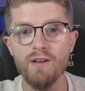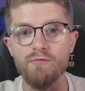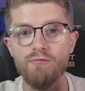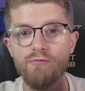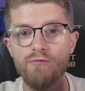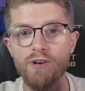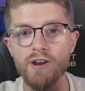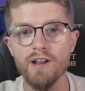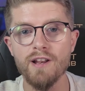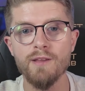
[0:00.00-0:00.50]
it
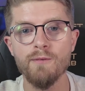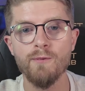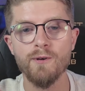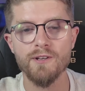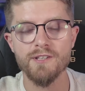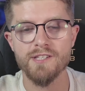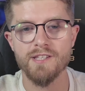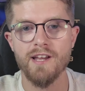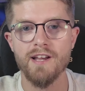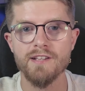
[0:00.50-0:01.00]
really
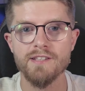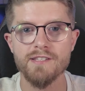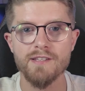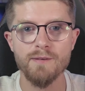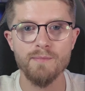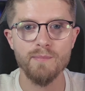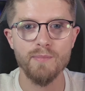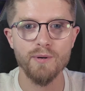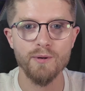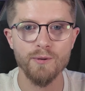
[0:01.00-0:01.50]
was that
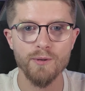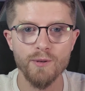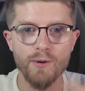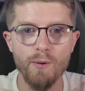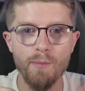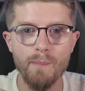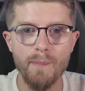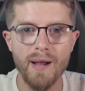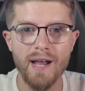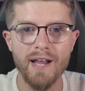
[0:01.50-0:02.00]
simple. You're